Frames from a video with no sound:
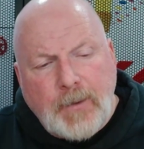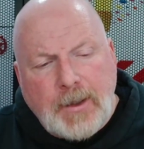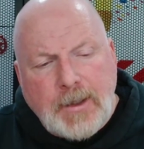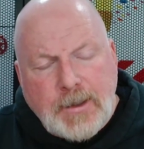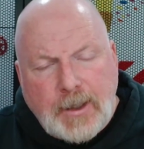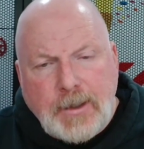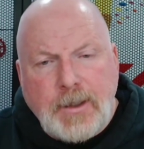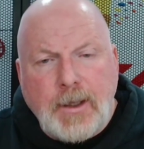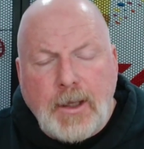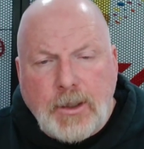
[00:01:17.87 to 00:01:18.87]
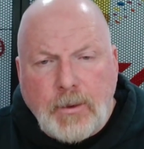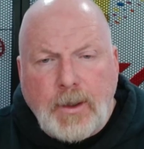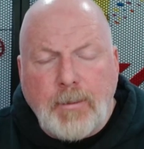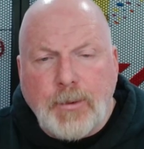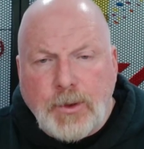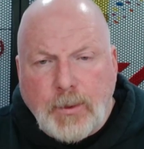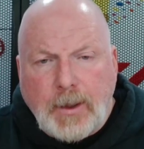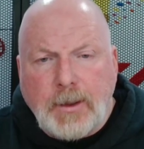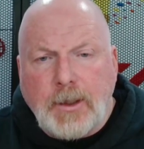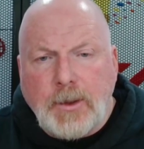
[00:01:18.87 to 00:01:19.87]
and there's things that they're doing in
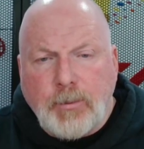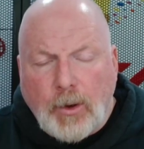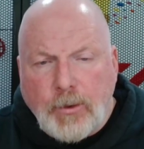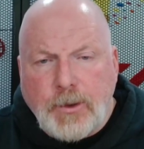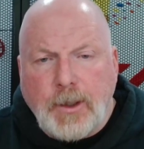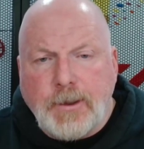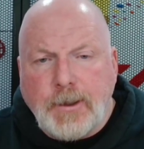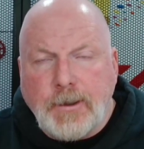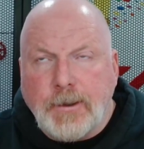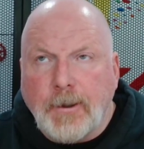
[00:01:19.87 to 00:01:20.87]
between these processes